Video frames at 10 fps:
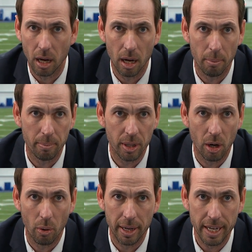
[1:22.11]
Um, you
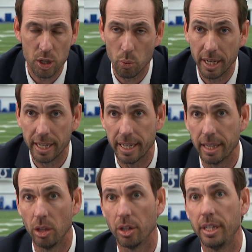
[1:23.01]
know, and each week it
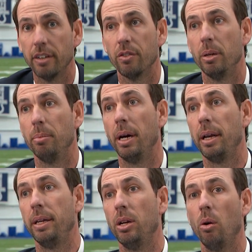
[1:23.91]
could look different,
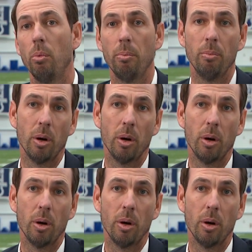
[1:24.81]
but you know,